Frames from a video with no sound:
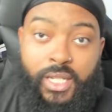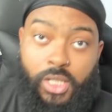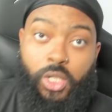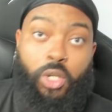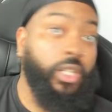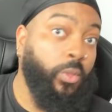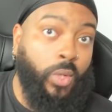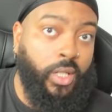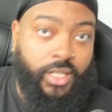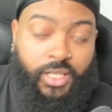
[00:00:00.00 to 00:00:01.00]
He only
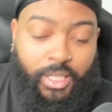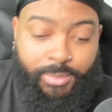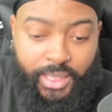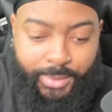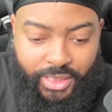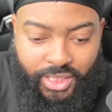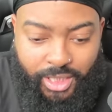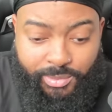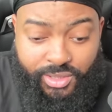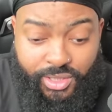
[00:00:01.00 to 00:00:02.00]
wanted the W W E
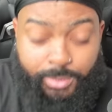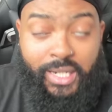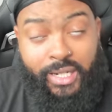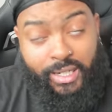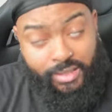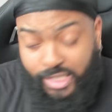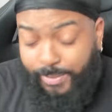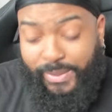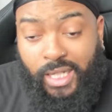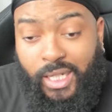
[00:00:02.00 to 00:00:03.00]
Championship. And let's
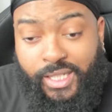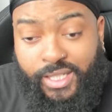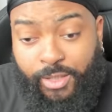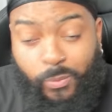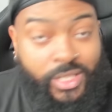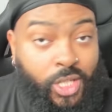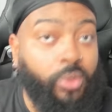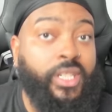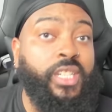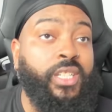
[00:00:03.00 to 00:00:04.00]
be honest here. We
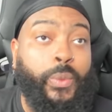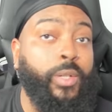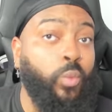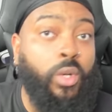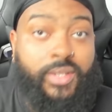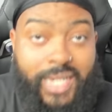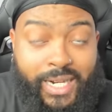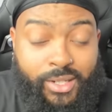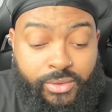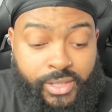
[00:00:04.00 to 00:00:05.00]
don't need three world
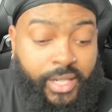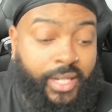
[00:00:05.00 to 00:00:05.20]
titles.